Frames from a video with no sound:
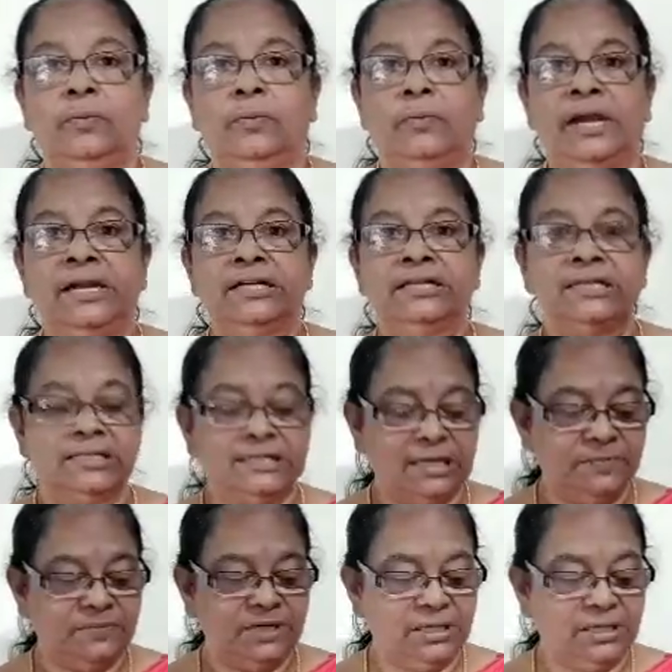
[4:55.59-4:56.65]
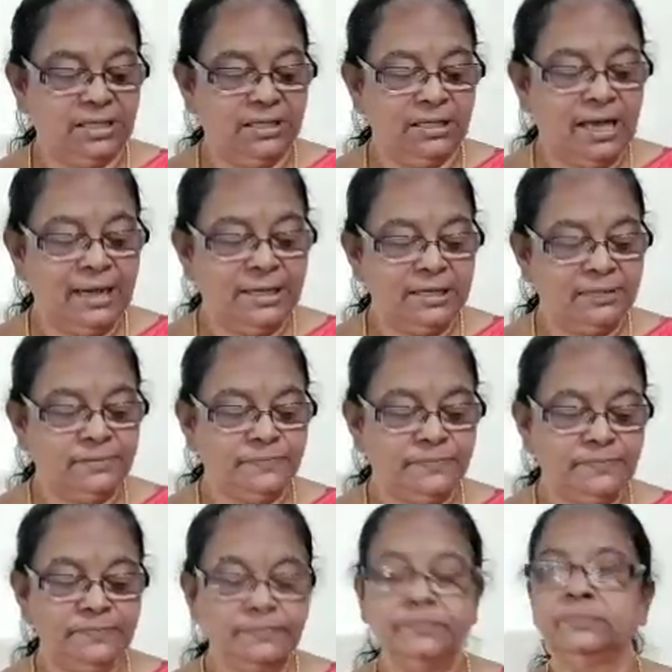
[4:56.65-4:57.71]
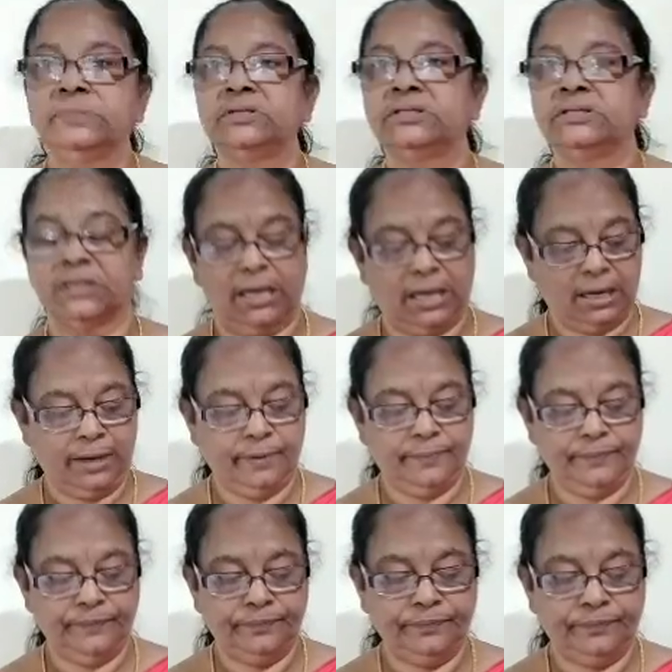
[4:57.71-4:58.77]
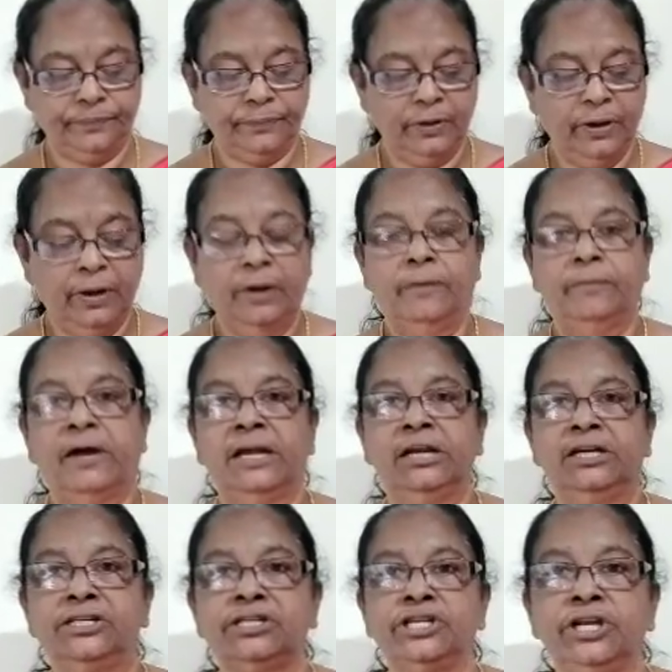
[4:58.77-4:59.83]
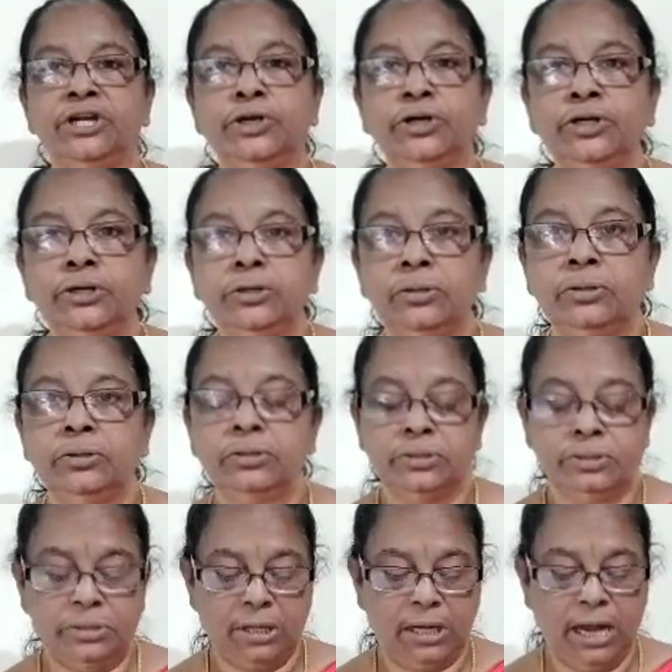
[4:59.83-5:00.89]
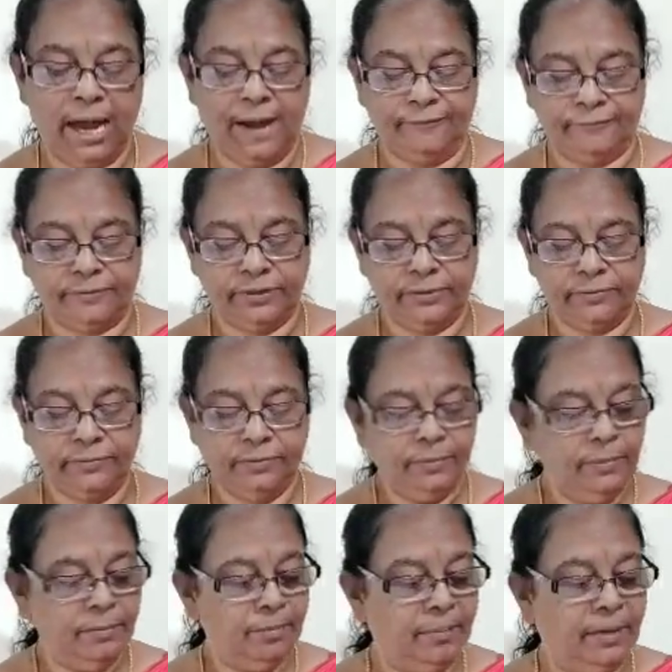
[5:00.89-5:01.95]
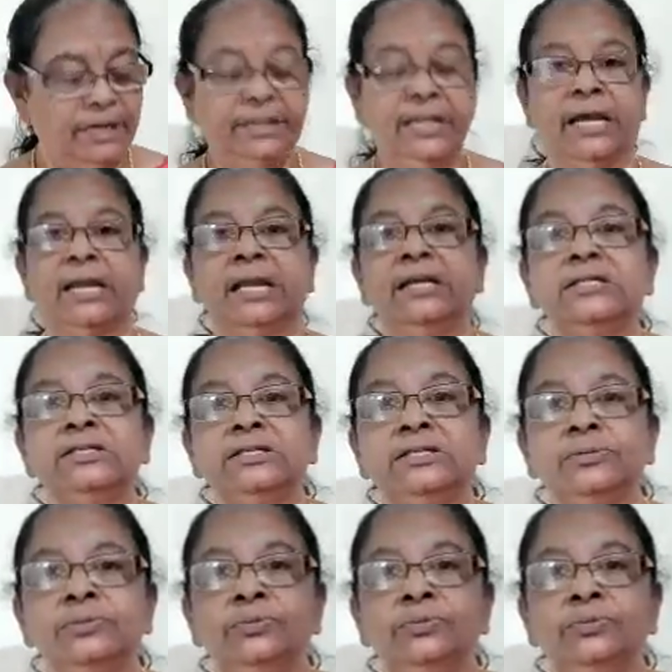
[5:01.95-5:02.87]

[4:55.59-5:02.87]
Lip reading: what is the subject in that? Sarah. What did she do? laughed. But there is